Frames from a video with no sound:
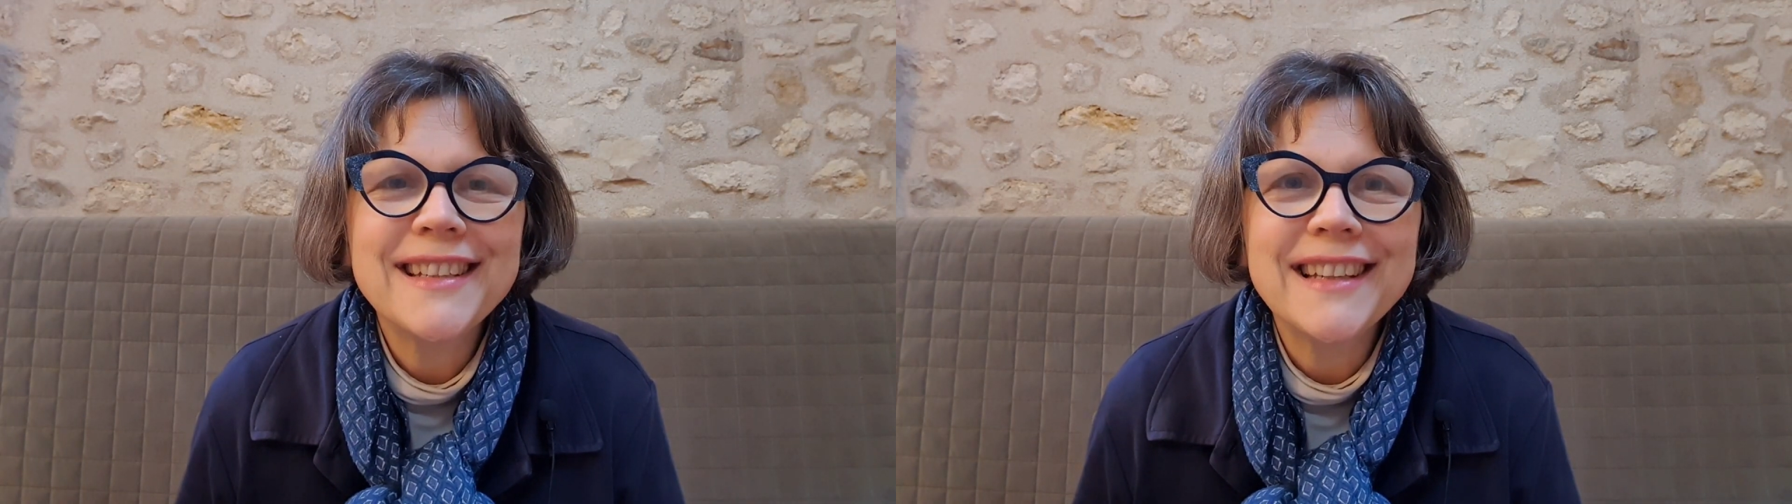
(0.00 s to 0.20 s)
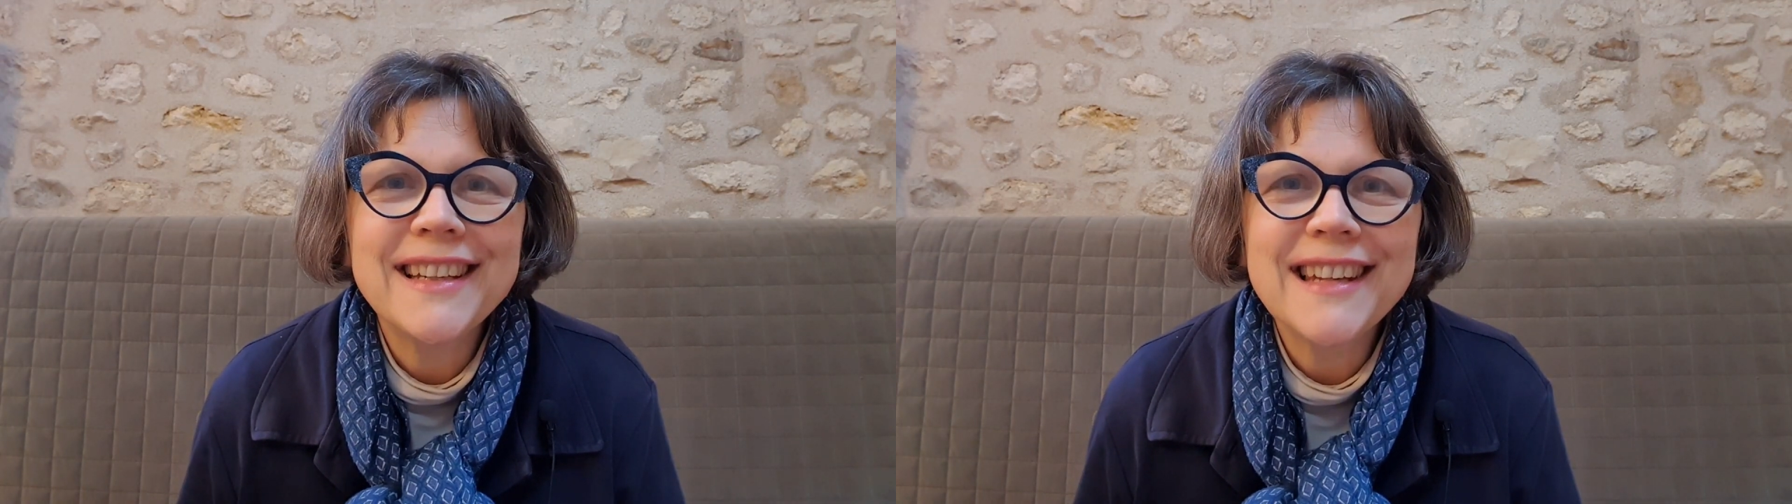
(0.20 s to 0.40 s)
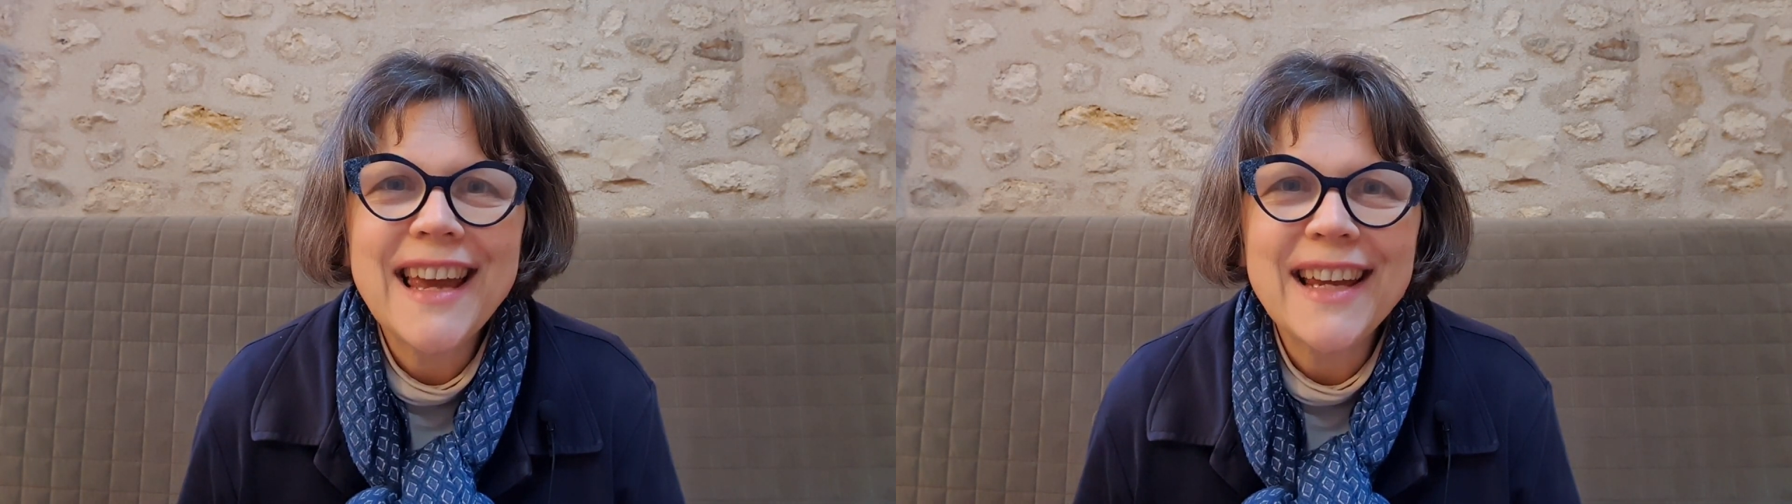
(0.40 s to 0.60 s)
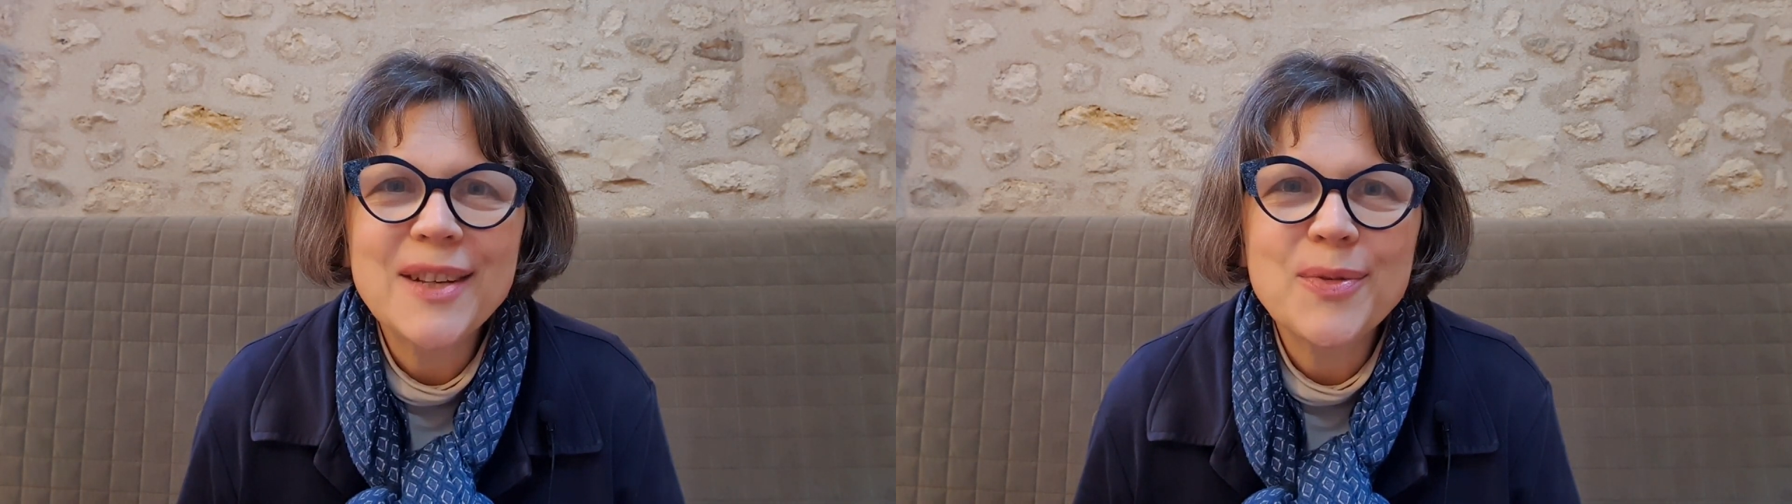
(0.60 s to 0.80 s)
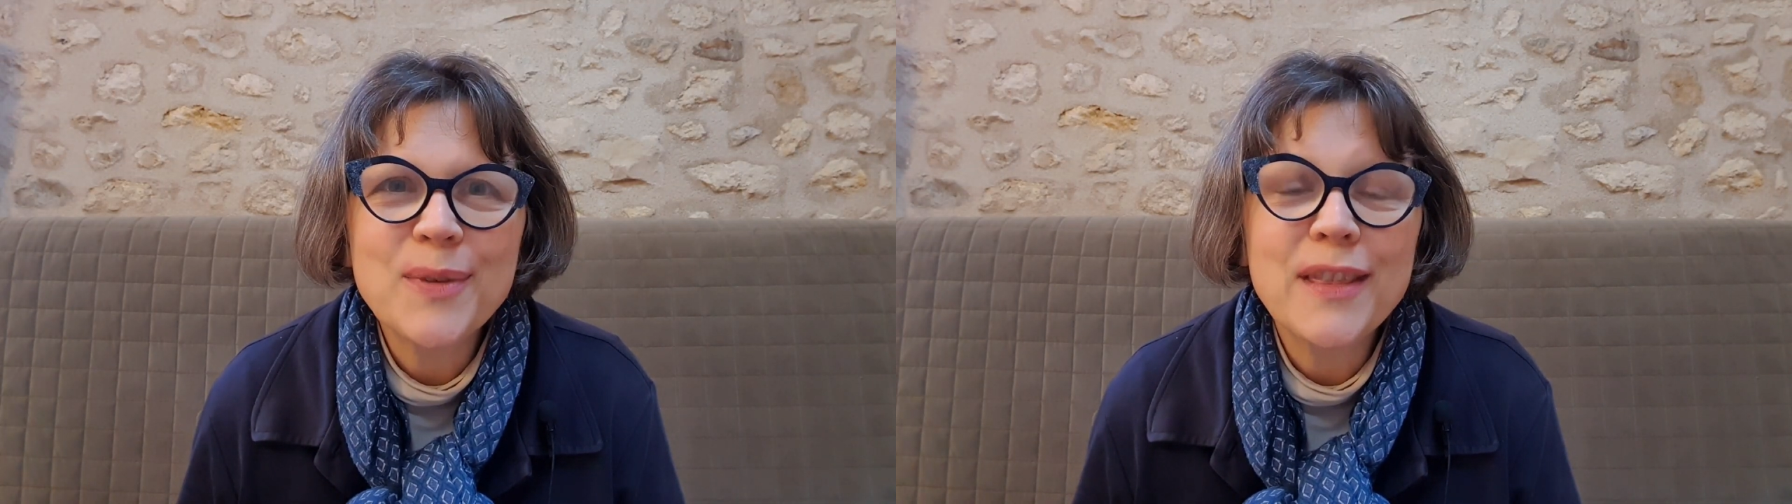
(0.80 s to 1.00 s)
and
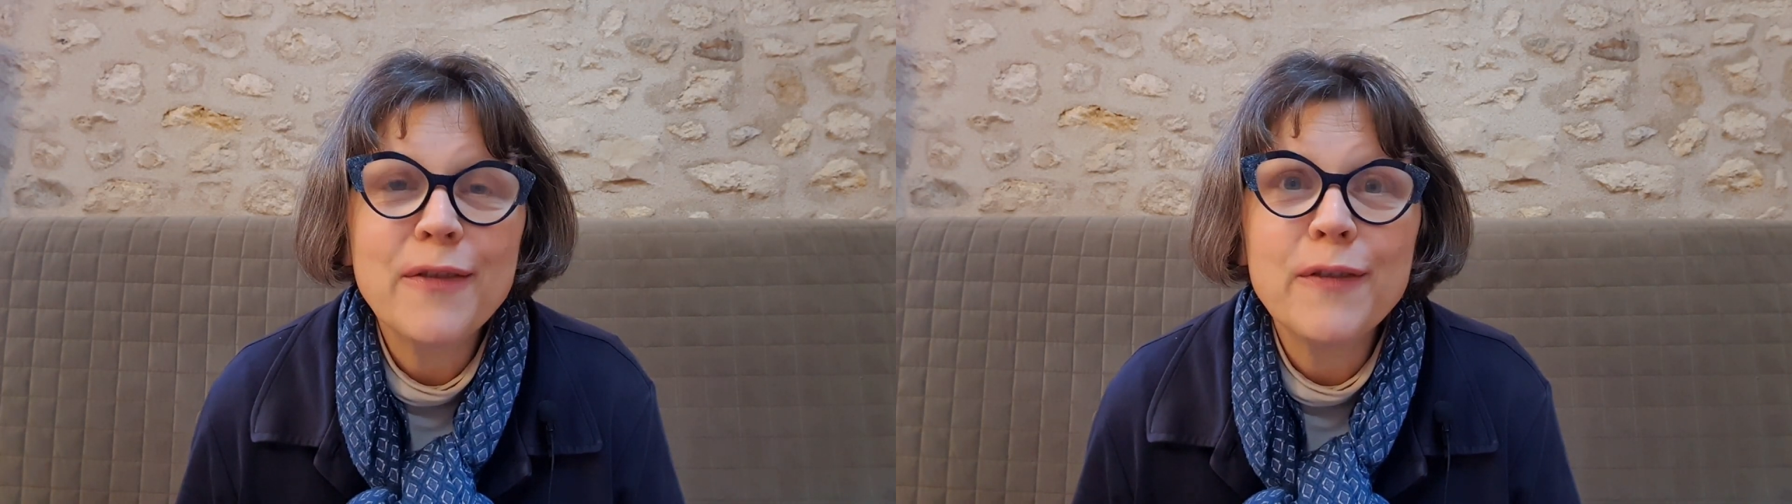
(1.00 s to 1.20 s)
connect with the